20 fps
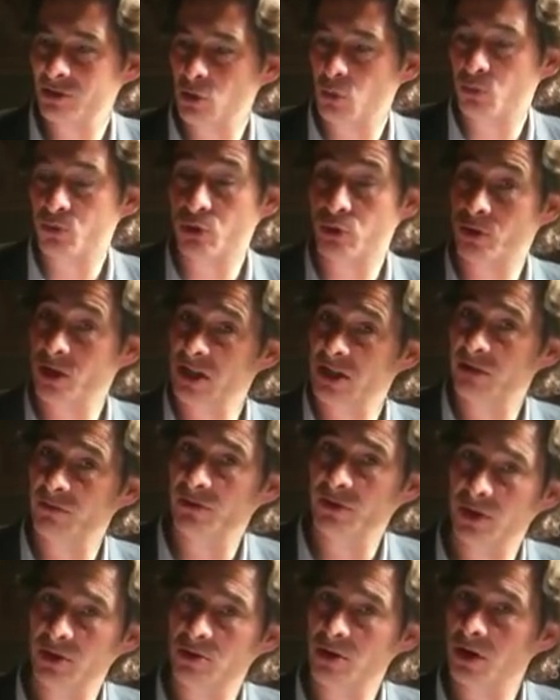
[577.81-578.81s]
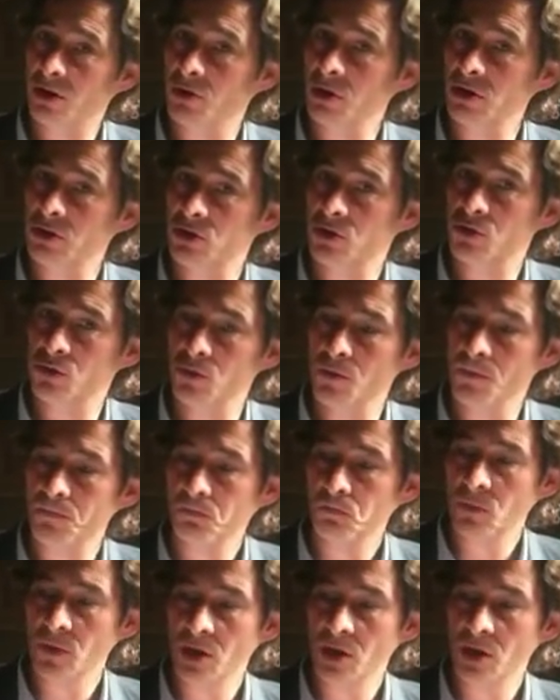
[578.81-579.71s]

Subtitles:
So progressively, you are going to